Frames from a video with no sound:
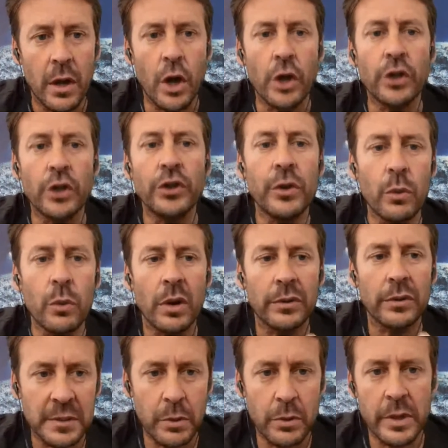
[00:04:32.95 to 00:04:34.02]

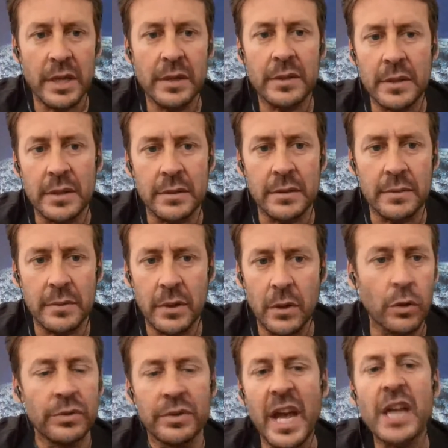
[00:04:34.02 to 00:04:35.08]
underwater experiences or
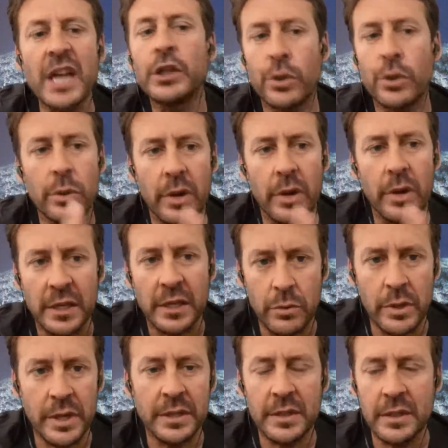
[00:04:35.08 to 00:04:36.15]
nature
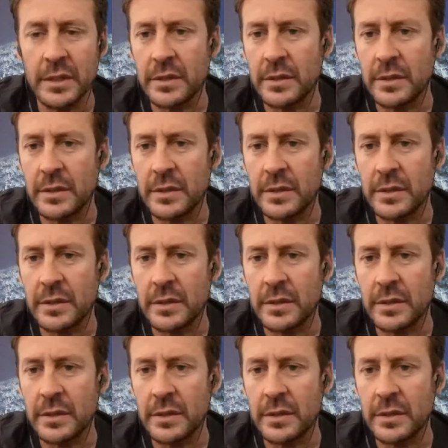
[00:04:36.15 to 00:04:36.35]
experiences,